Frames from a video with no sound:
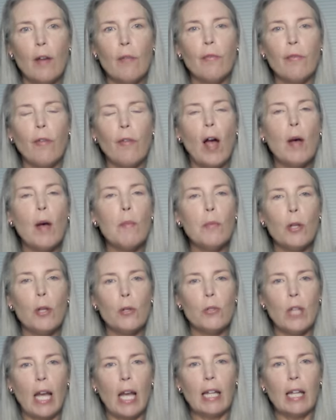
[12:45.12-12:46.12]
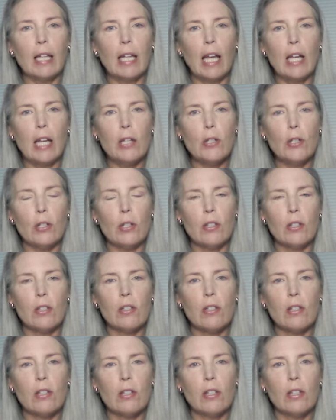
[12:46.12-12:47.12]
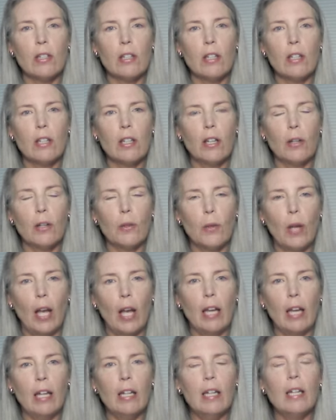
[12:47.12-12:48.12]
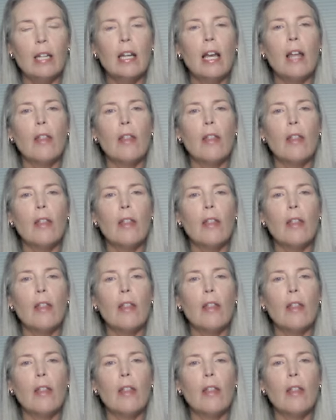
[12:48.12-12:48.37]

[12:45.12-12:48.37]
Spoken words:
from those allegations, okay?